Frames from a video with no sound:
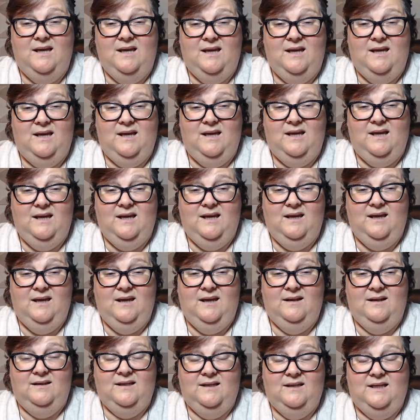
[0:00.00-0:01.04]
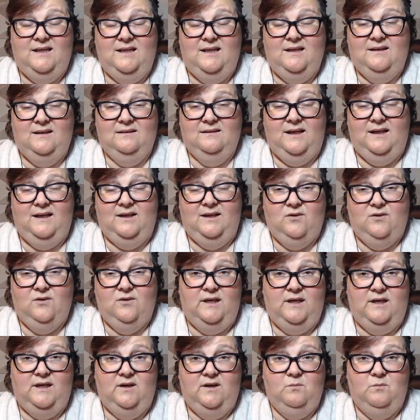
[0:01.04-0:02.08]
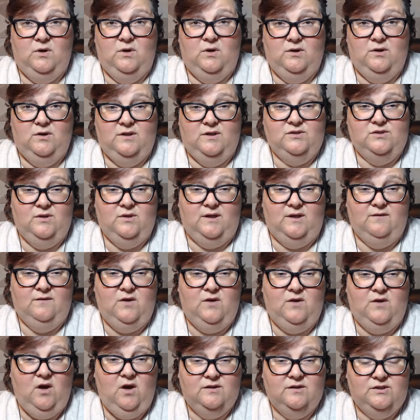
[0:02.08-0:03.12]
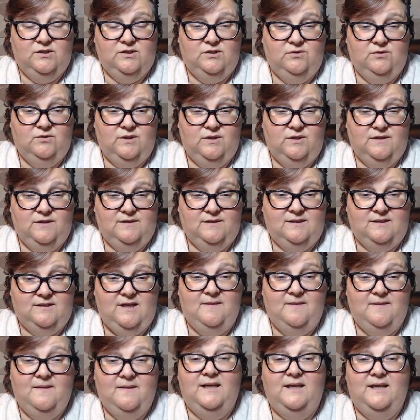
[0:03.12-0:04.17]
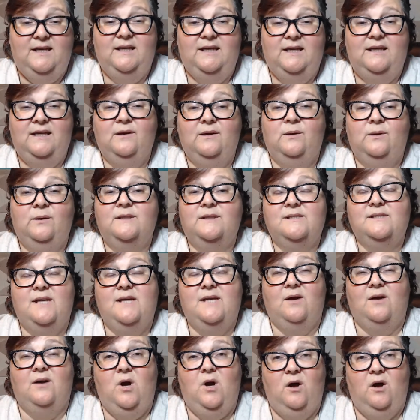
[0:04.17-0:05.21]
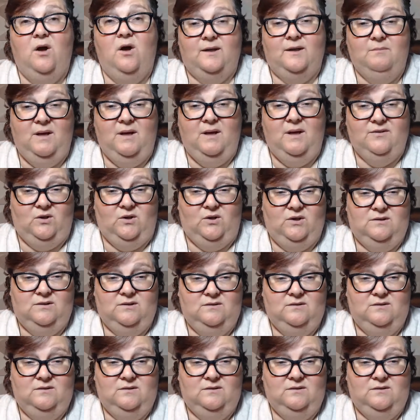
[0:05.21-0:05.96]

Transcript: And later on, he murdered a string of college students, and then he killed his alcoholic mother.